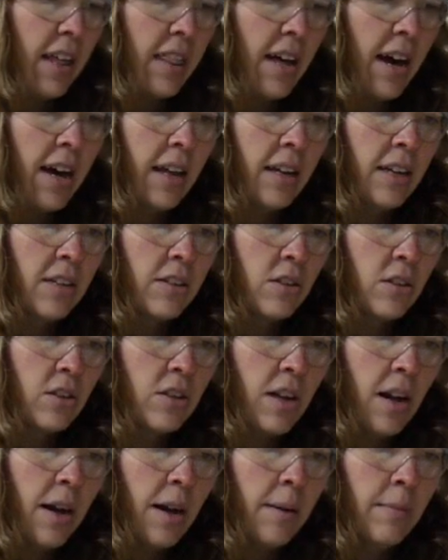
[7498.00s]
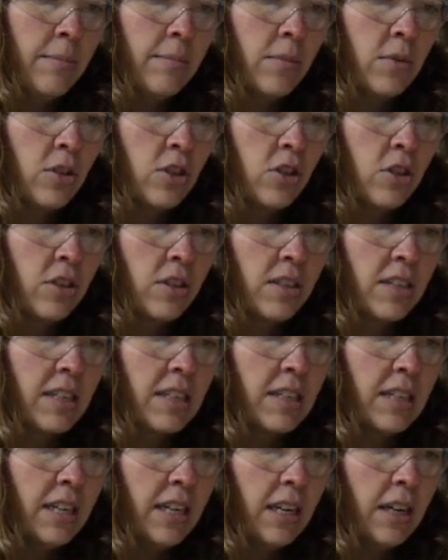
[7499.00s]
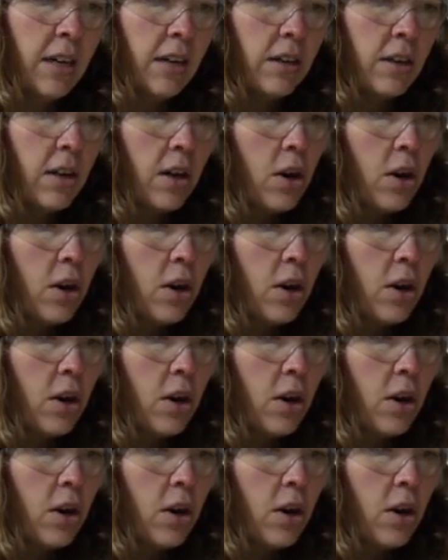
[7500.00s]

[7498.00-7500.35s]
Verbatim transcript: that is um, just to clean it